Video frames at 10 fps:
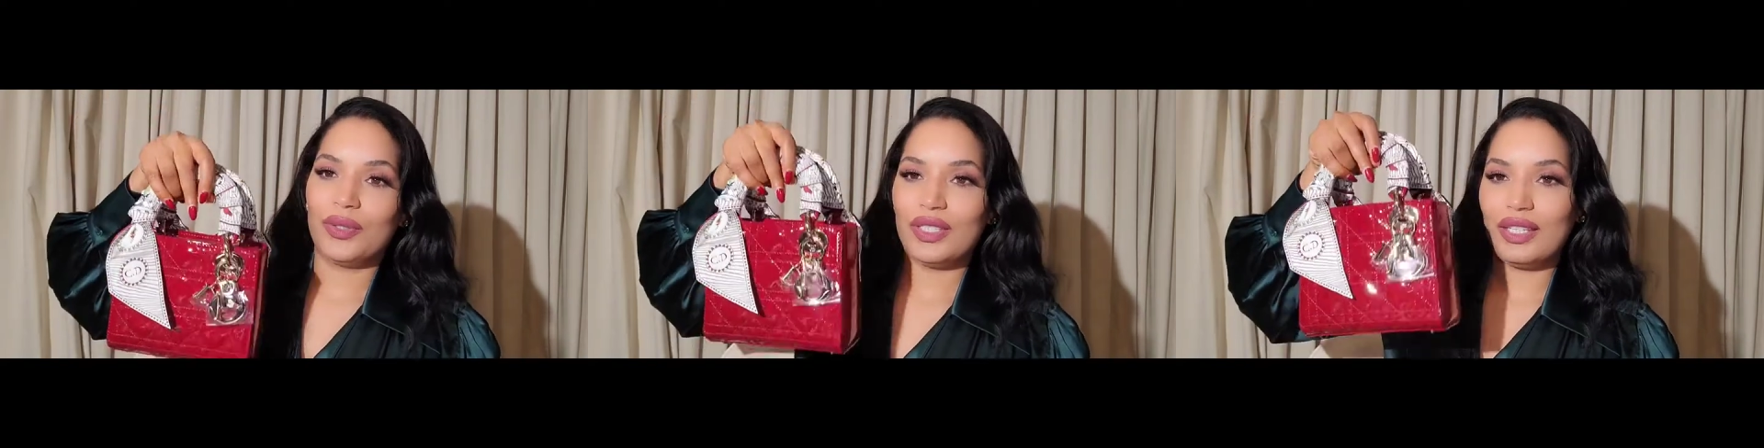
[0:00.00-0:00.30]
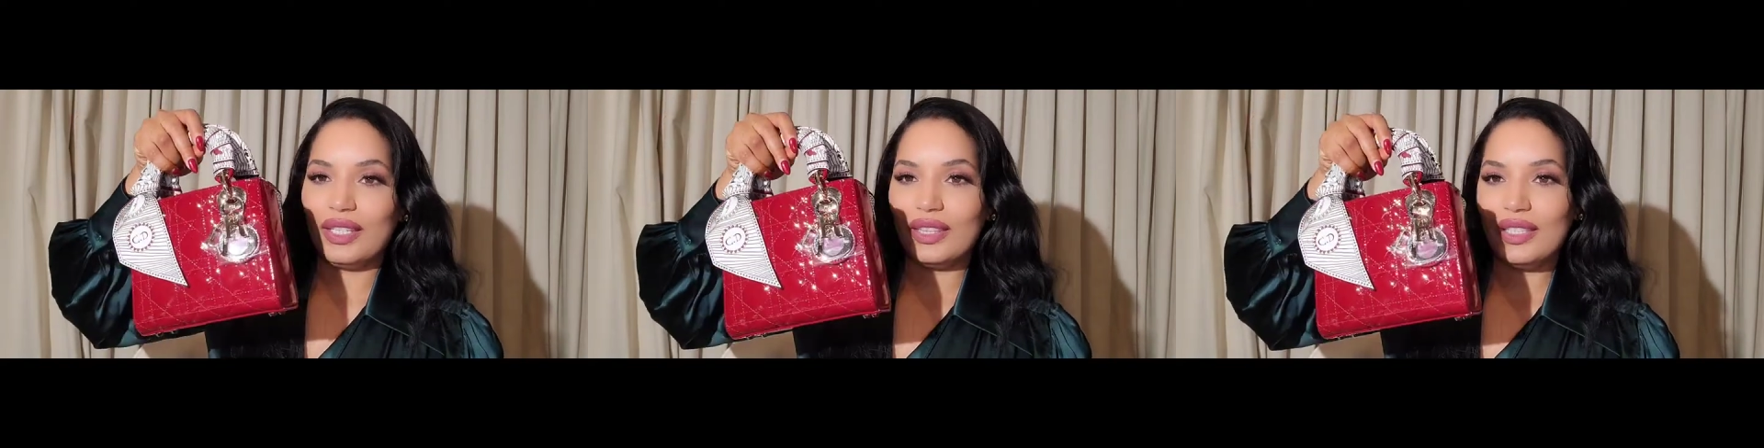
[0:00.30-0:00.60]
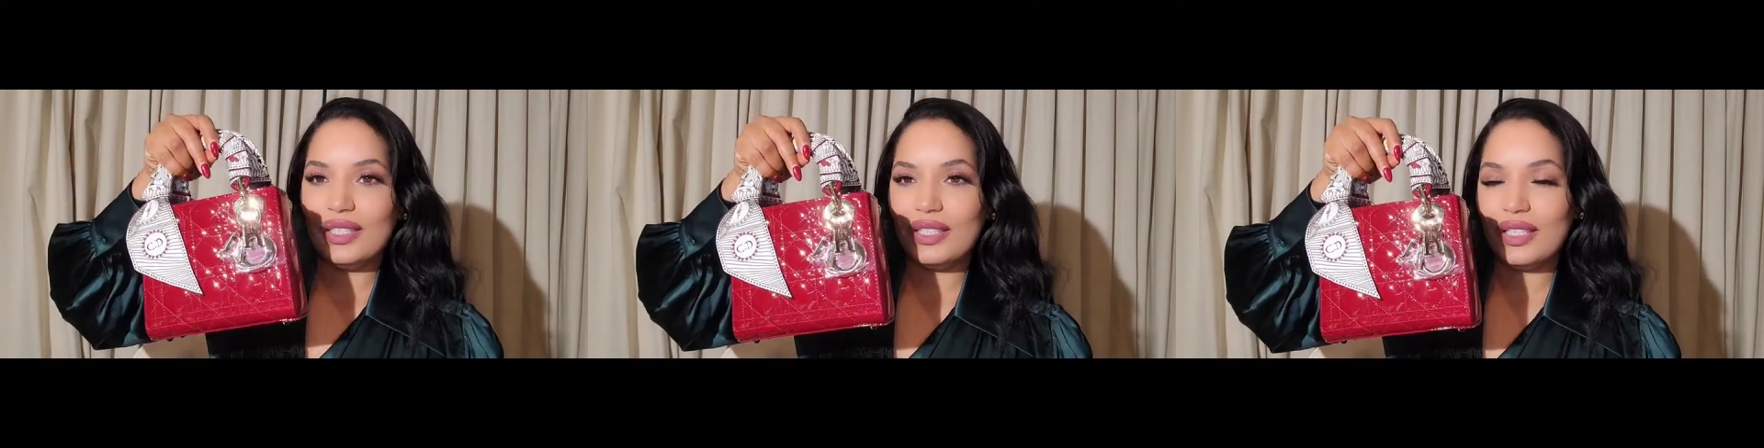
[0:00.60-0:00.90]
use it like
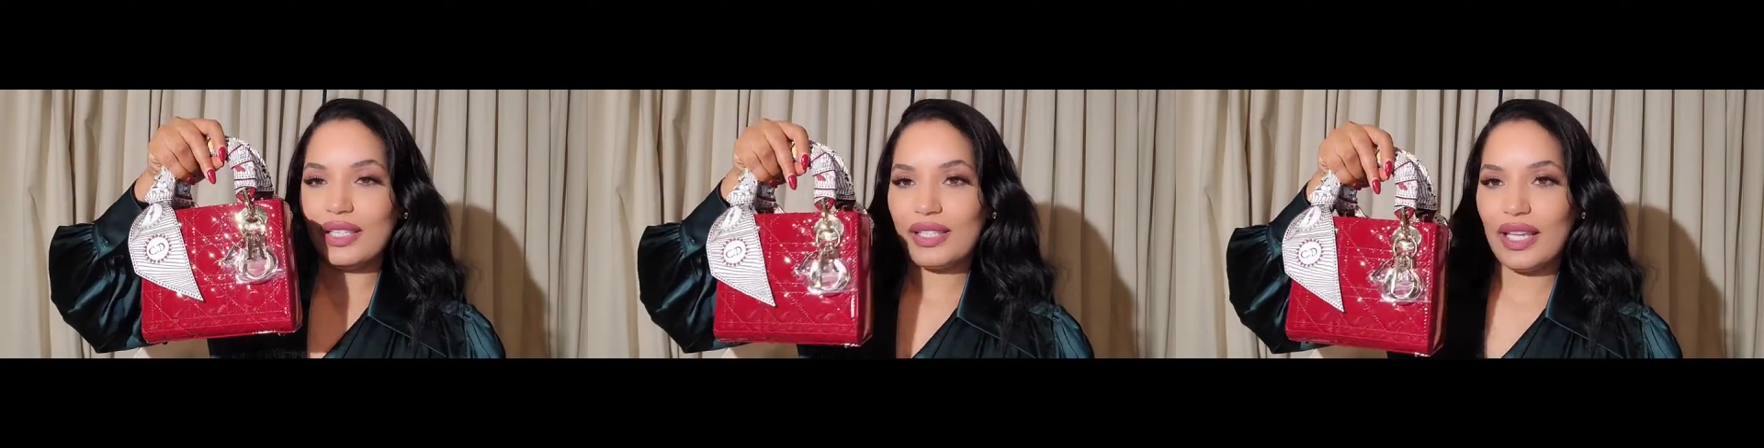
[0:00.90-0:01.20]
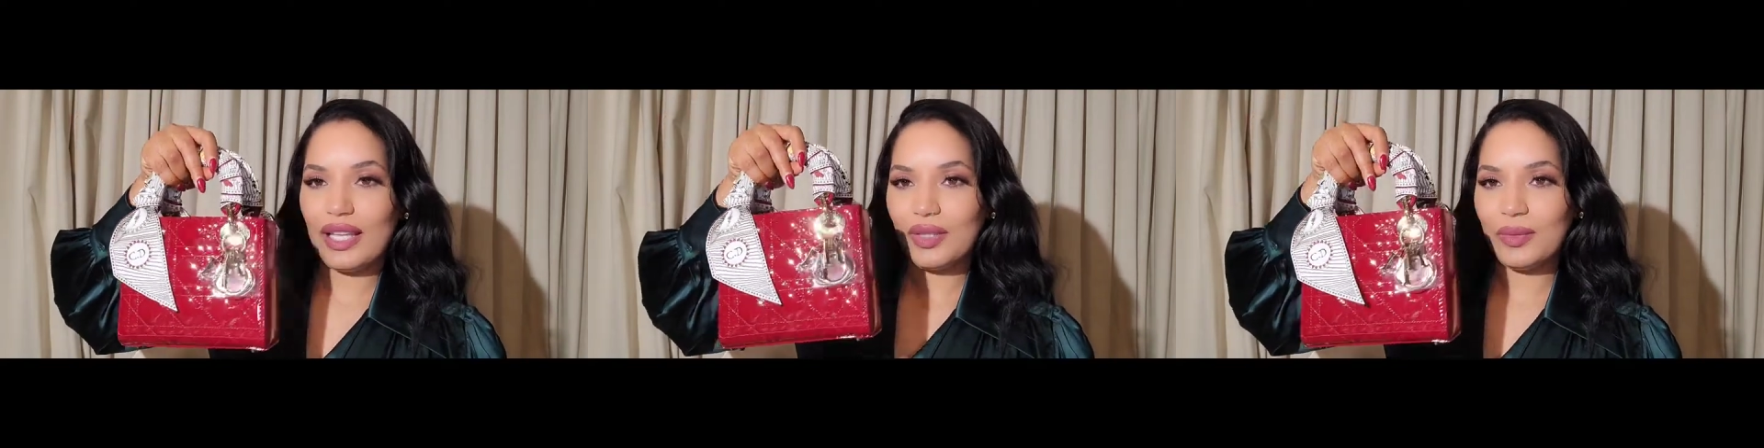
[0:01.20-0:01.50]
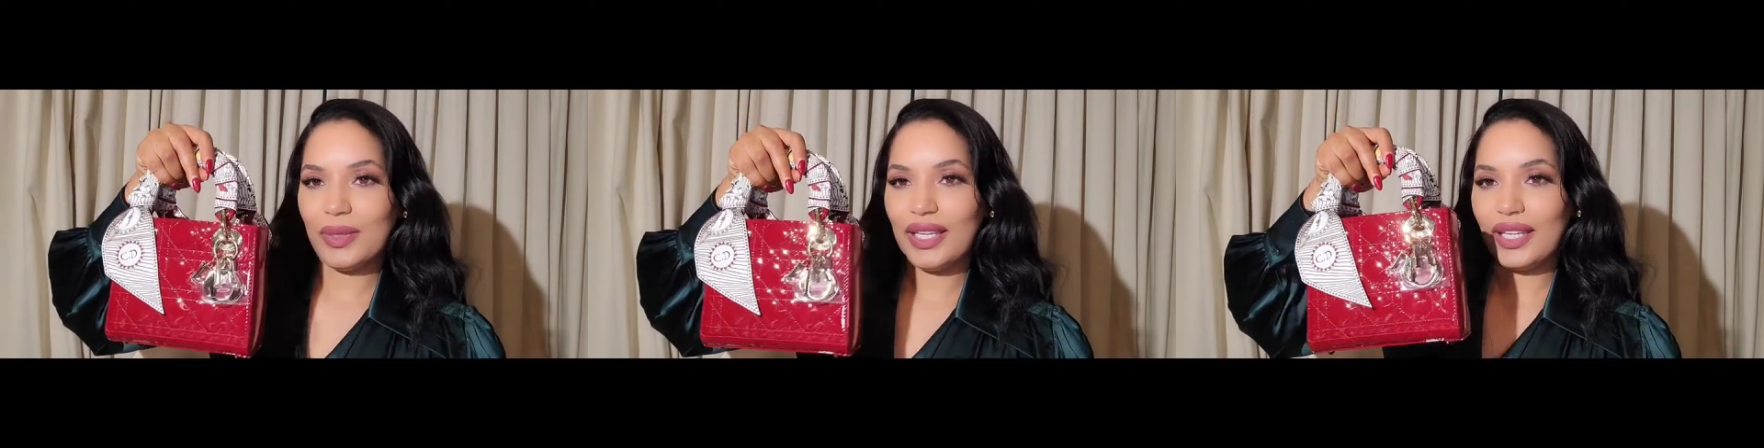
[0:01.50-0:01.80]
this as a
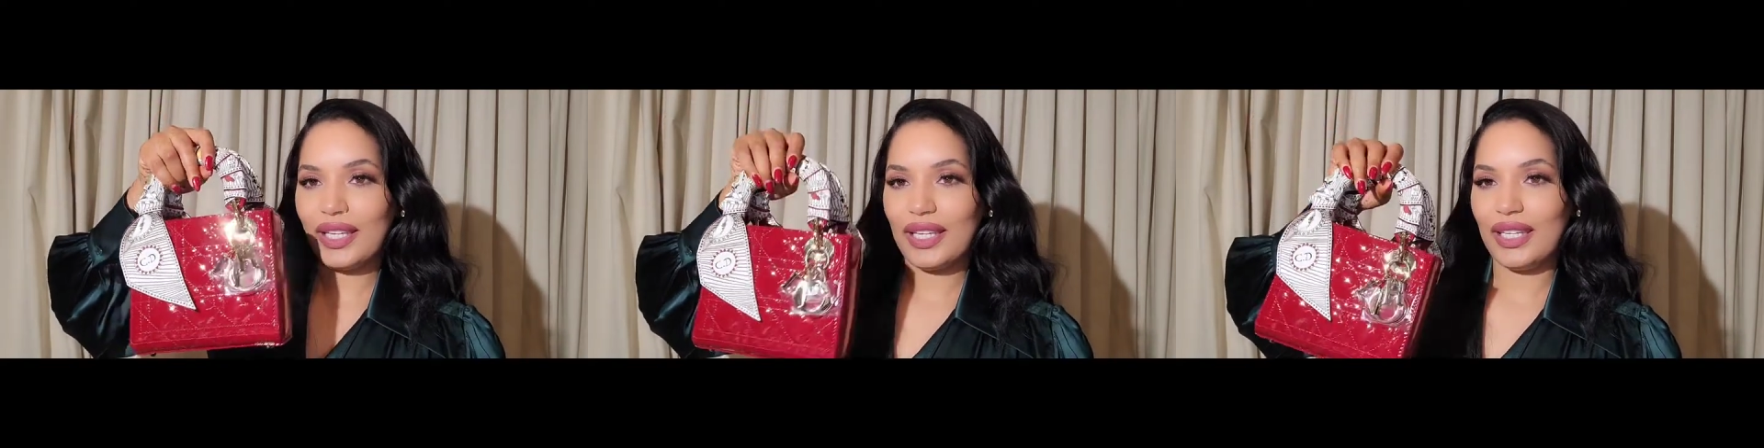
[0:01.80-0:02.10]
handle bag,